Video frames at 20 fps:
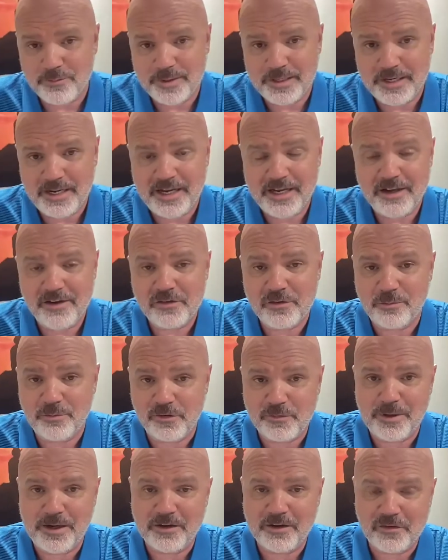has the
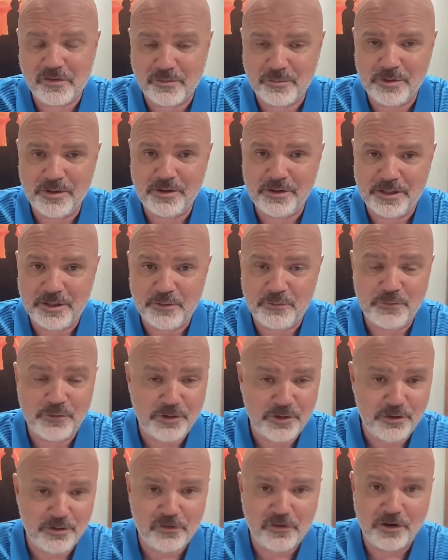responsibility, a
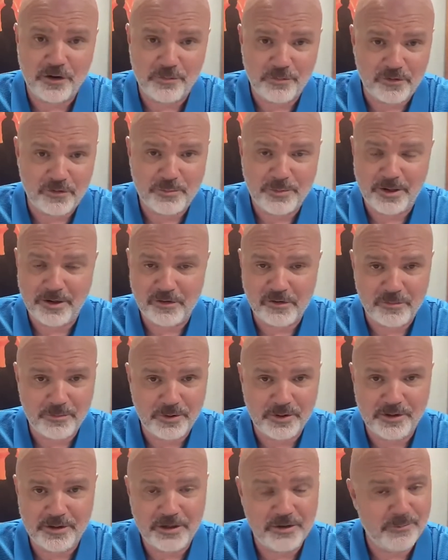fiduciary
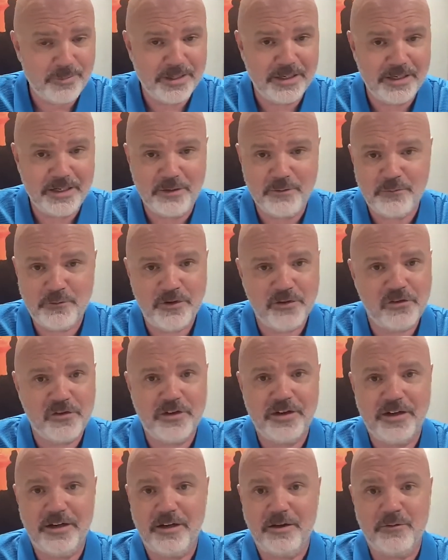responsibility of being
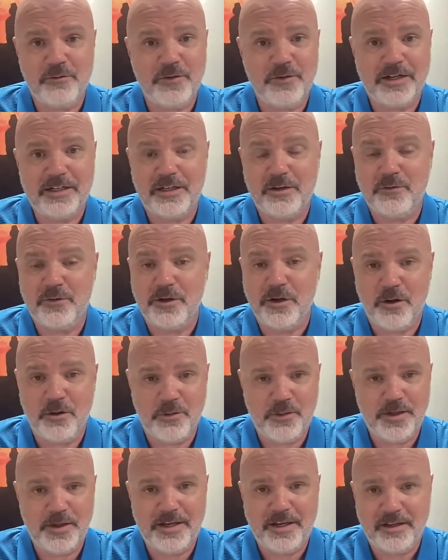efficient and effective in all
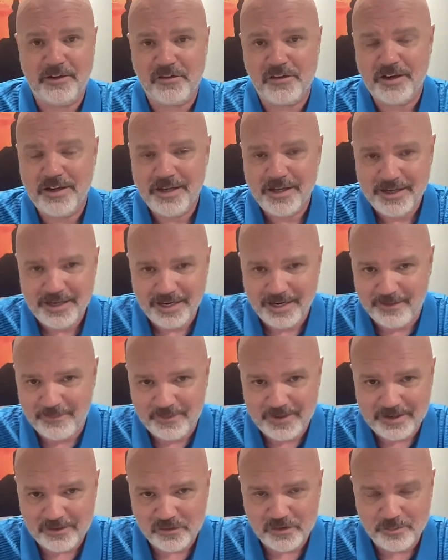things. And
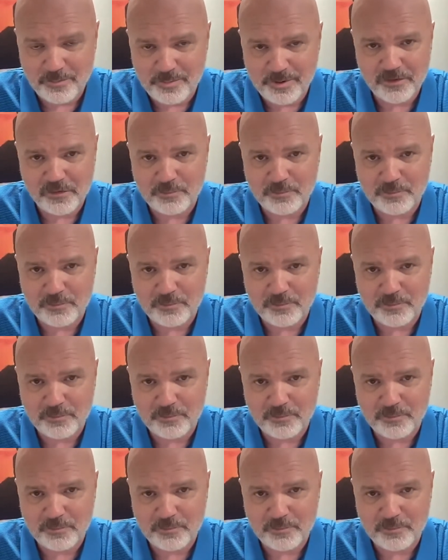that's the best